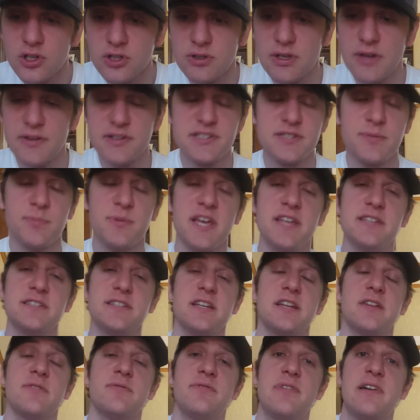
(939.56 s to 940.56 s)

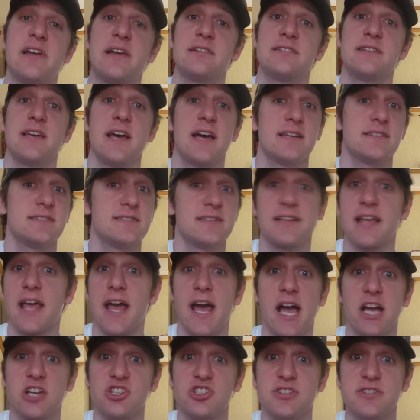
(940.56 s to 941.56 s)
amazing and fantastic
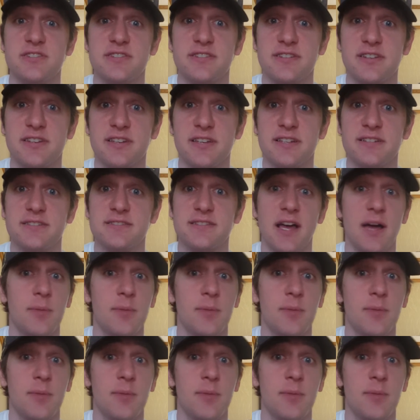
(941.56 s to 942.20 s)
action scenes.